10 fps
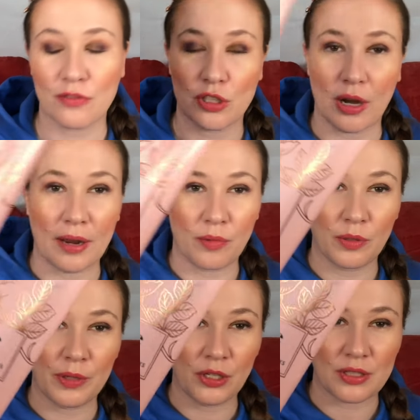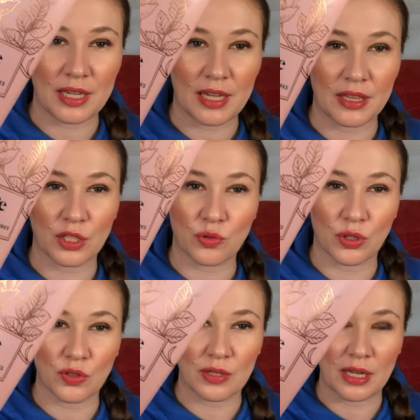So I will be using this
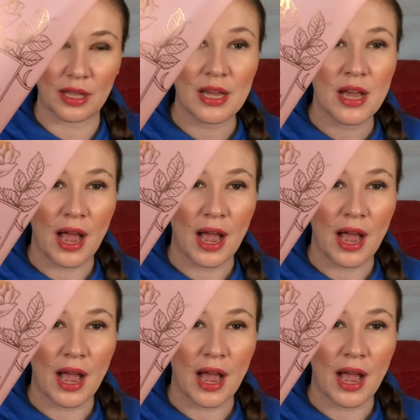Rose Vanilla.